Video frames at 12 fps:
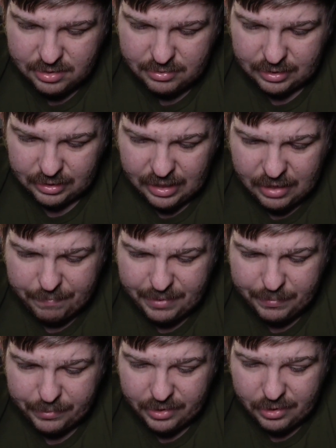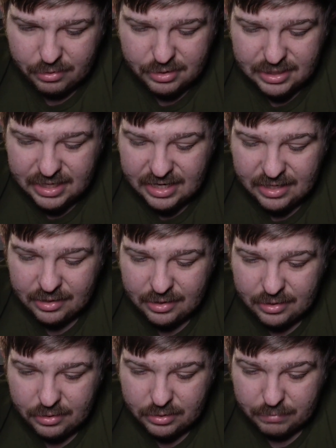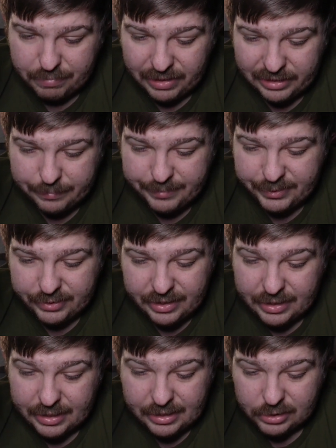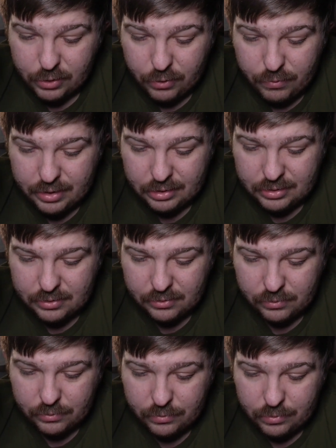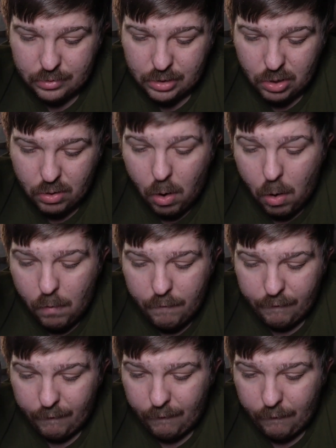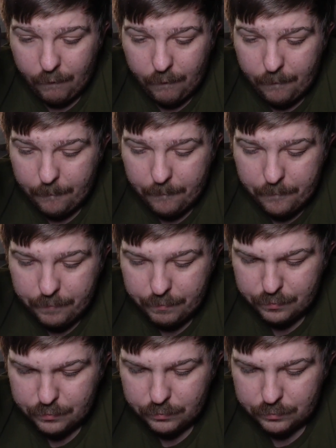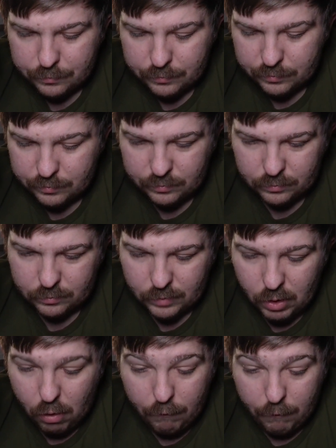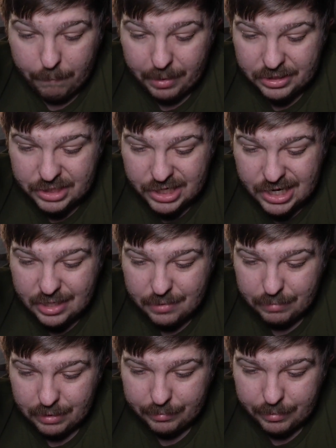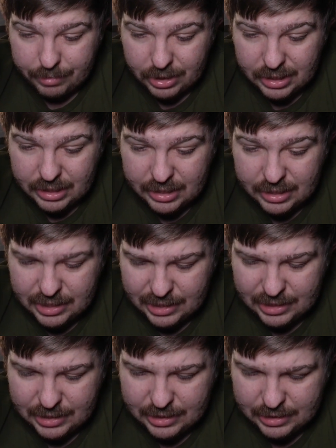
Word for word: There's a lot of people that are saying there's a possibility that it's going to go over go over budget, blah blah blah.